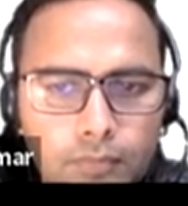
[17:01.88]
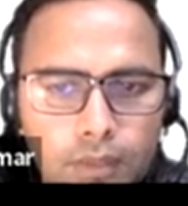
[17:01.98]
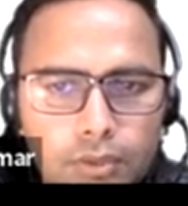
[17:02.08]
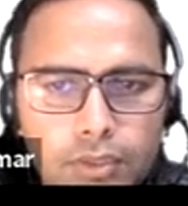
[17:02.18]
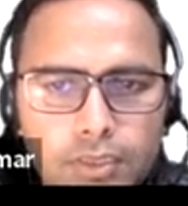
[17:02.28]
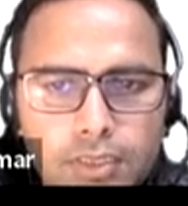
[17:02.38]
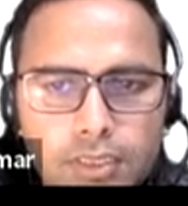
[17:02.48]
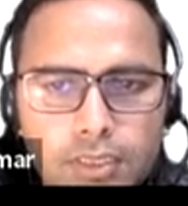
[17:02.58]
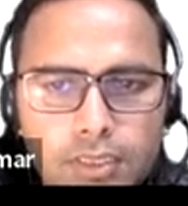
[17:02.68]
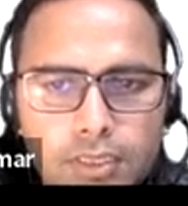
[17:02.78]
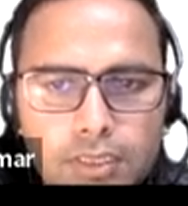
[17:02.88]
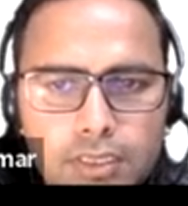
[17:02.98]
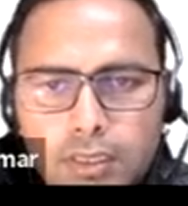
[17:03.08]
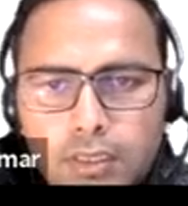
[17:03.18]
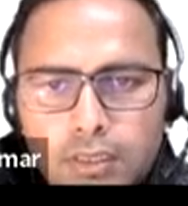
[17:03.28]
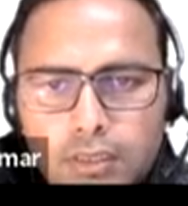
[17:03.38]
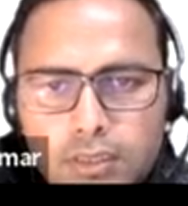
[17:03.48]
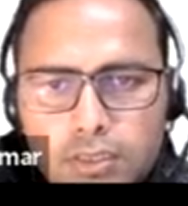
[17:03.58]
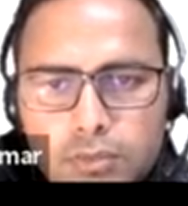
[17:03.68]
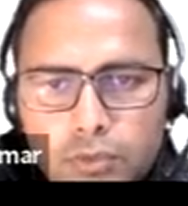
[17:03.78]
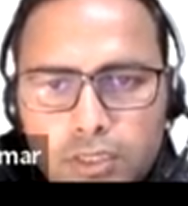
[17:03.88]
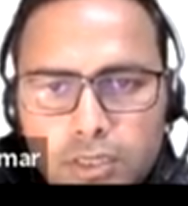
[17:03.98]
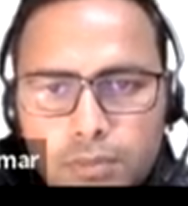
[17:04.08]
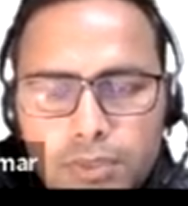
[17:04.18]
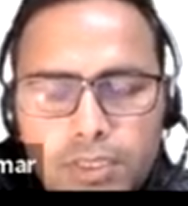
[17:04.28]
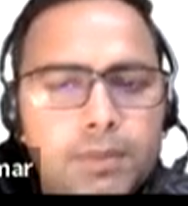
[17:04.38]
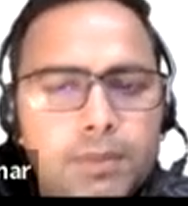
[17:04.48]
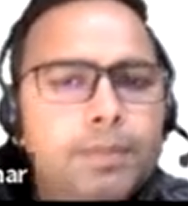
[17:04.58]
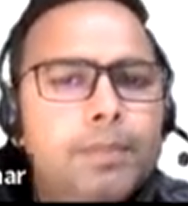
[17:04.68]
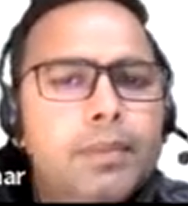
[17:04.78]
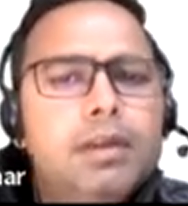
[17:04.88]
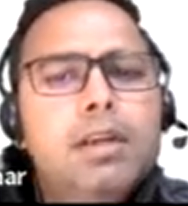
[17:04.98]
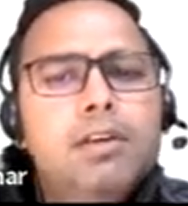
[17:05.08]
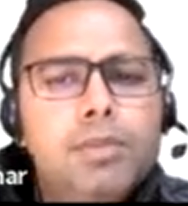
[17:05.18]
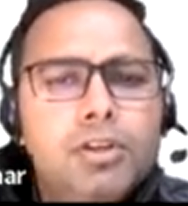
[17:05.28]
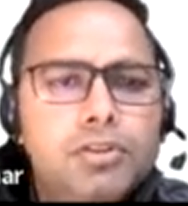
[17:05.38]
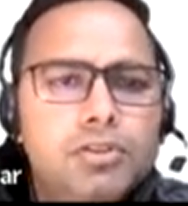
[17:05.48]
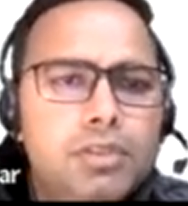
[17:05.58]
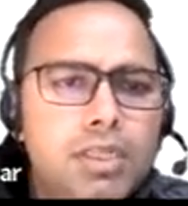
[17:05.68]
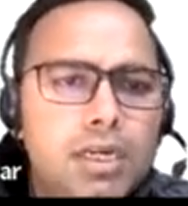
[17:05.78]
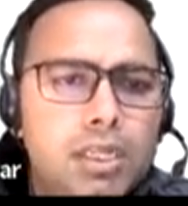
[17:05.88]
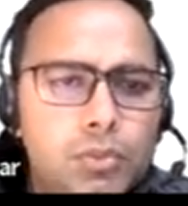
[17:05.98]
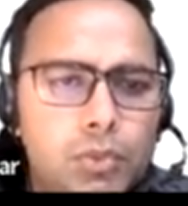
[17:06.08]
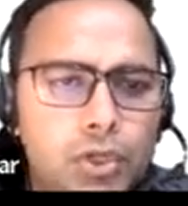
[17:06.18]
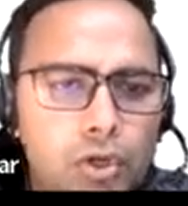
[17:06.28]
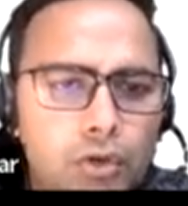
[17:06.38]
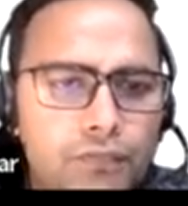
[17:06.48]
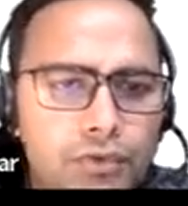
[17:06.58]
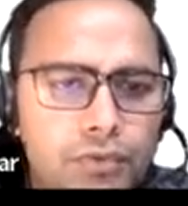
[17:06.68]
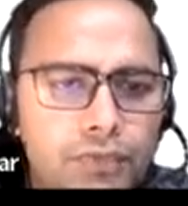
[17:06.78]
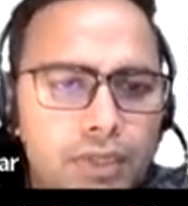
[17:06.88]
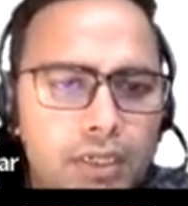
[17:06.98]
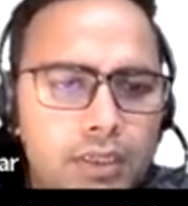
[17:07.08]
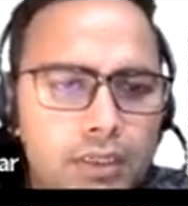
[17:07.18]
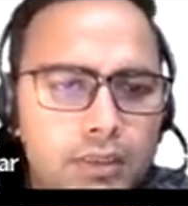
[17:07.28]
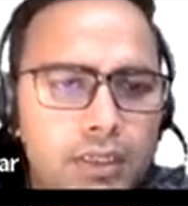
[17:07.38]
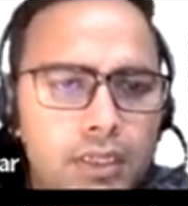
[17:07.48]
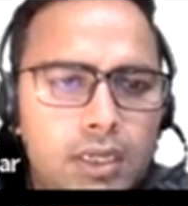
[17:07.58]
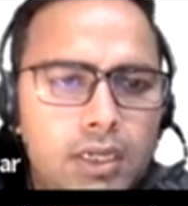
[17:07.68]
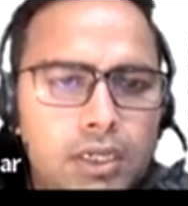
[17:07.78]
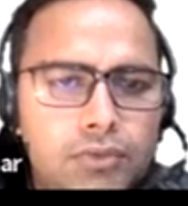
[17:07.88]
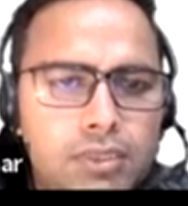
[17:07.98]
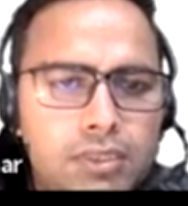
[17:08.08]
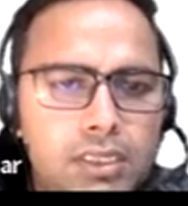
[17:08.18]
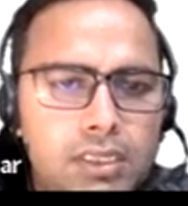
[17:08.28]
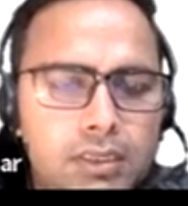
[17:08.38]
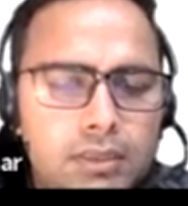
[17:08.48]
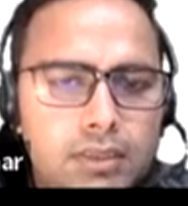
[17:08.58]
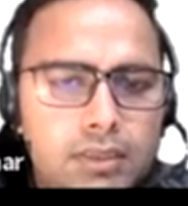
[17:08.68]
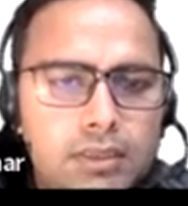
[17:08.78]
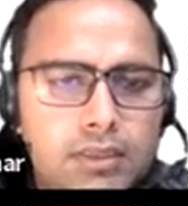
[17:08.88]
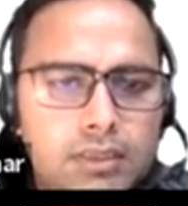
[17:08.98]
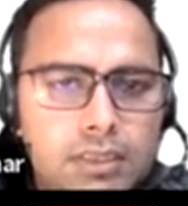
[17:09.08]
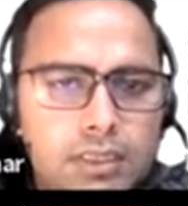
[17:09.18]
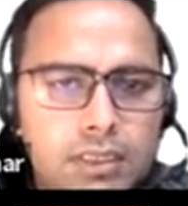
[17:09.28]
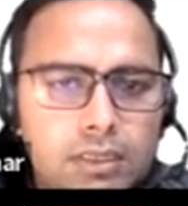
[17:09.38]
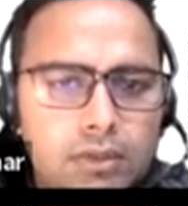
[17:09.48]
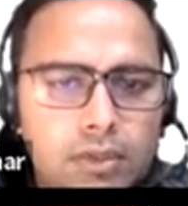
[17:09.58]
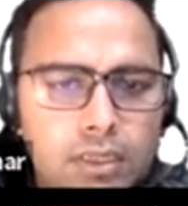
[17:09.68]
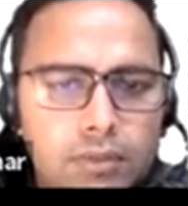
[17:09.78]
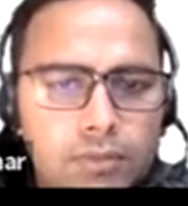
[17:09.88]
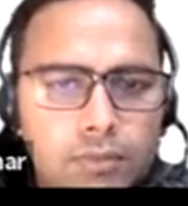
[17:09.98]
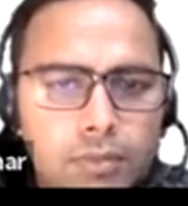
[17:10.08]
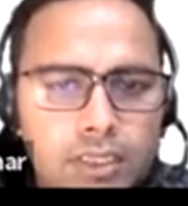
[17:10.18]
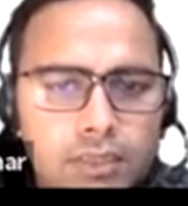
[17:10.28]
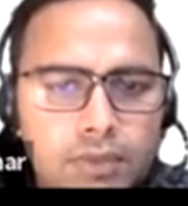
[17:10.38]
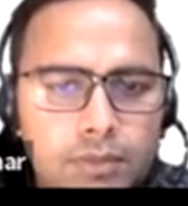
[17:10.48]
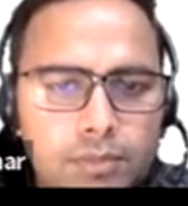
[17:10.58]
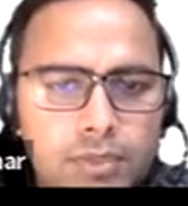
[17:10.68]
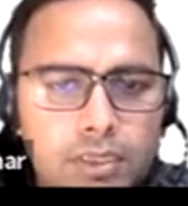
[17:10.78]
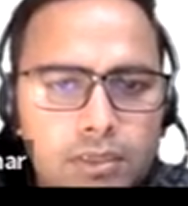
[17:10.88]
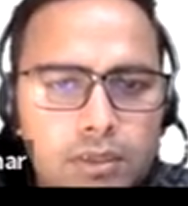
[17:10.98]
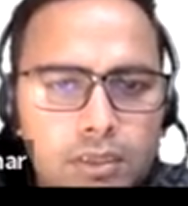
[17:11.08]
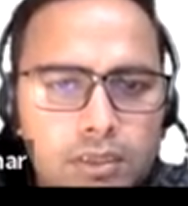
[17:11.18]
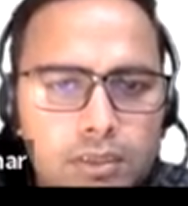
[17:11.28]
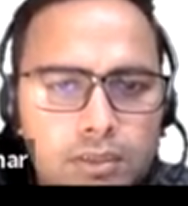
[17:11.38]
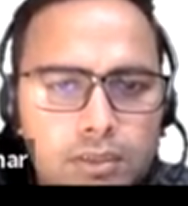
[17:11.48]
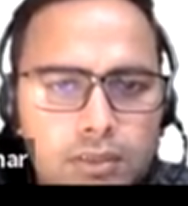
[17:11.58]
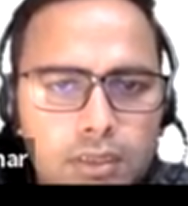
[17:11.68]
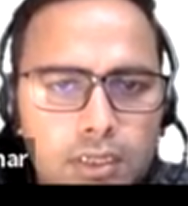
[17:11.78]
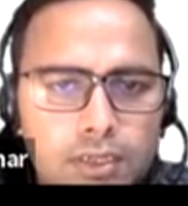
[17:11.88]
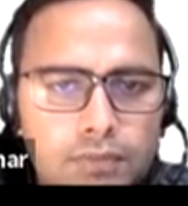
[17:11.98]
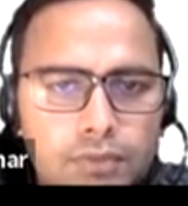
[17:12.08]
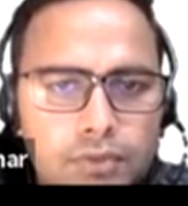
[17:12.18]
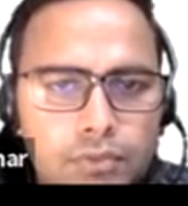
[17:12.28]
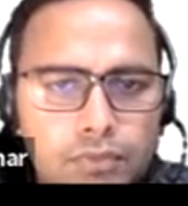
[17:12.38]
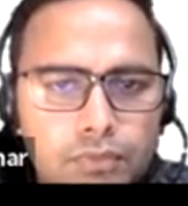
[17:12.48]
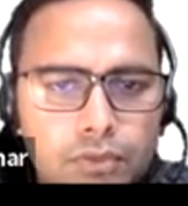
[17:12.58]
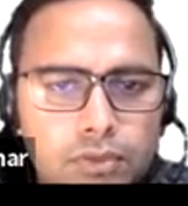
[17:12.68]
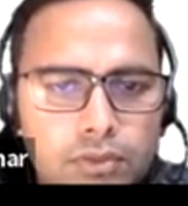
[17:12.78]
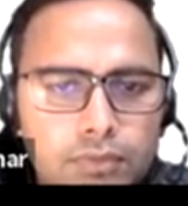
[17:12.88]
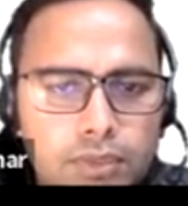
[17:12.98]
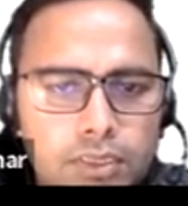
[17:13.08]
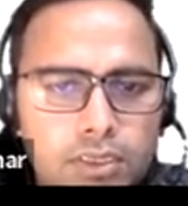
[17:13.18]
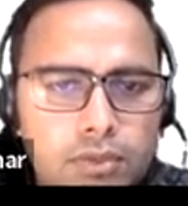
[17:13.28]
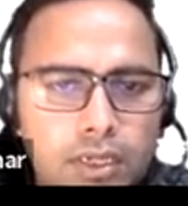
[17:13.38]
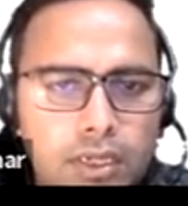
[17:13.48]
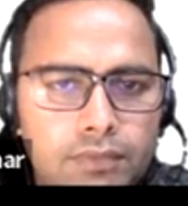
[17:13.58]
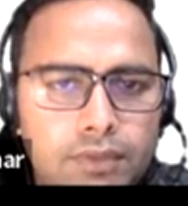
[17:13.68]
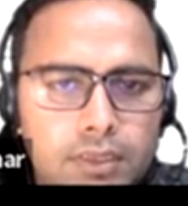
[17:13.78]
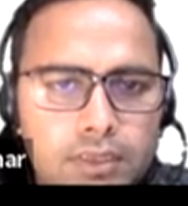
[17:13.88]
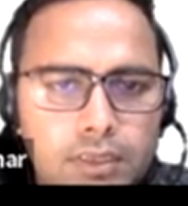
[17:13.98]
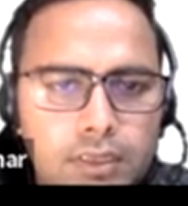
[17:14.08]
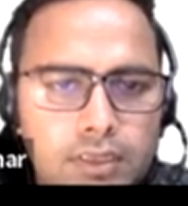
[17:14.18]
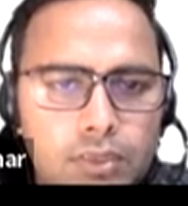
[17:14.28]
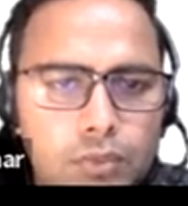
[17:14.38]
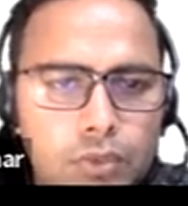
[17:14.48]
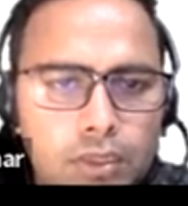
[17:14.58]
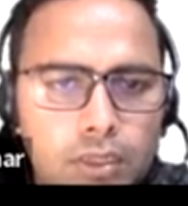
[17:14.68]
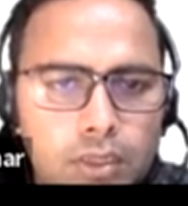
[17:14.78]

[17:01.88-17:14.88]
you can see clearly this is what our B, right? Because that is what top view of that. Now C. Okay. By the way, B ka side view also we need to have. Yes, this is what